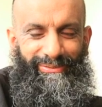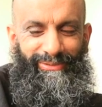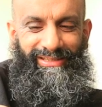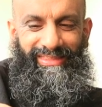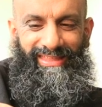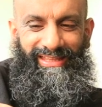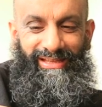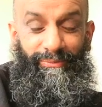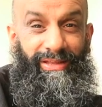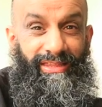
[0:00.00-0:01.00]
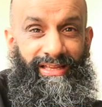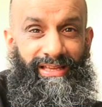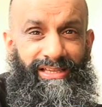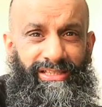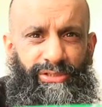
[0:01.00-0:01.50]
what you think and whether
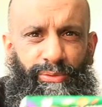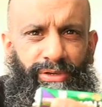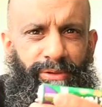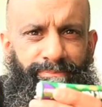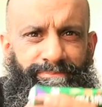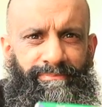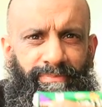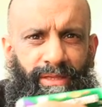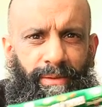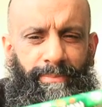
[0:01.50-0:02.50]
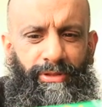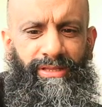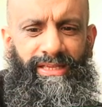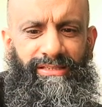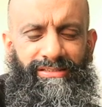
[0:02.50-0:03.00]
you want to bother
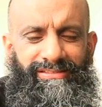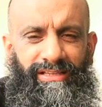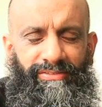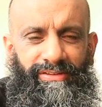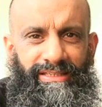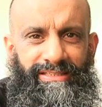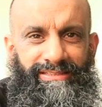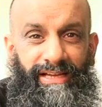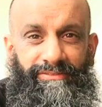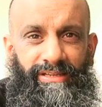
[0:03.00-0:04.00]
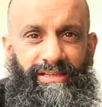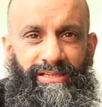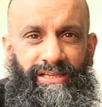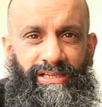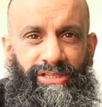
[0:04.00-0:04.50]
getting yourself these after
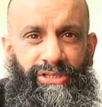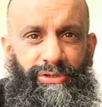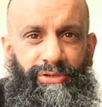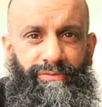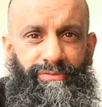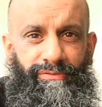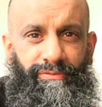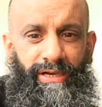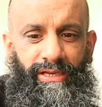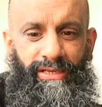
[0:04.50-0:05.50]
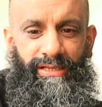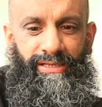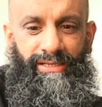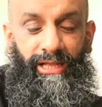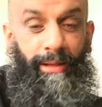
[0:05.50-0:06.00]
you've read
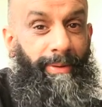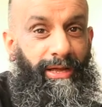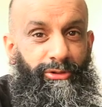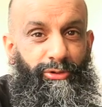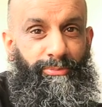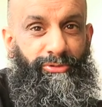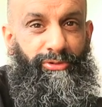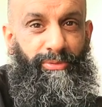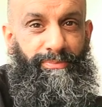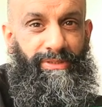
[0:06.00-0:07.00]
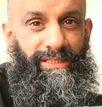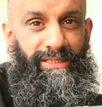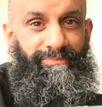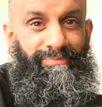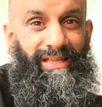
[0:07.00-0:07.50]
about the company
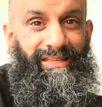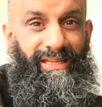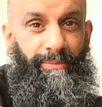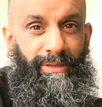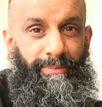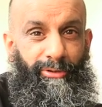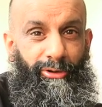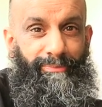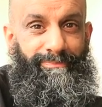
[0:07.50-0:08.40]
a little bit more.